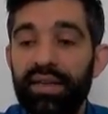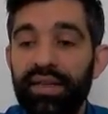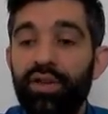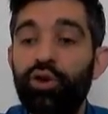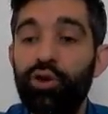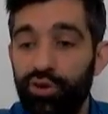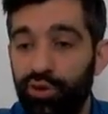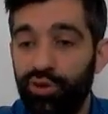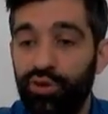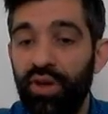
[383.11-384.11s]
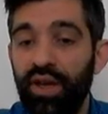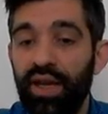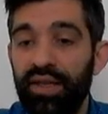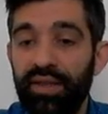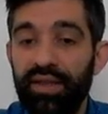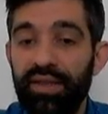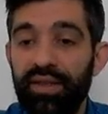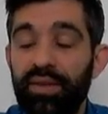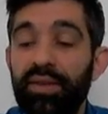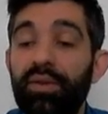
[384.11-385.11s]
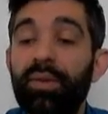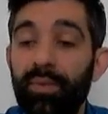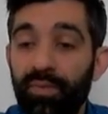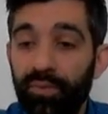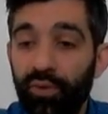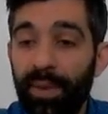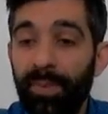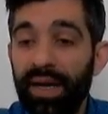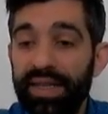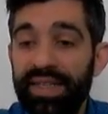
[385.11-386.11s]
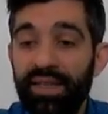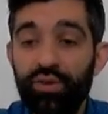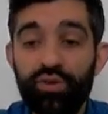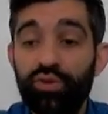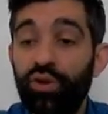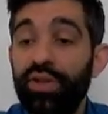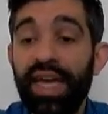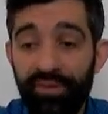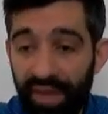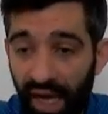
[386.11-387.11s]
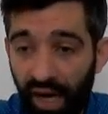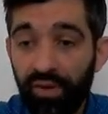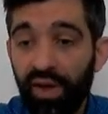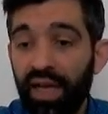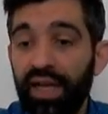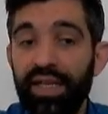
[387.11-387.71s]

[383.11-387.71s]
that costs uh, for a money that you don't have now,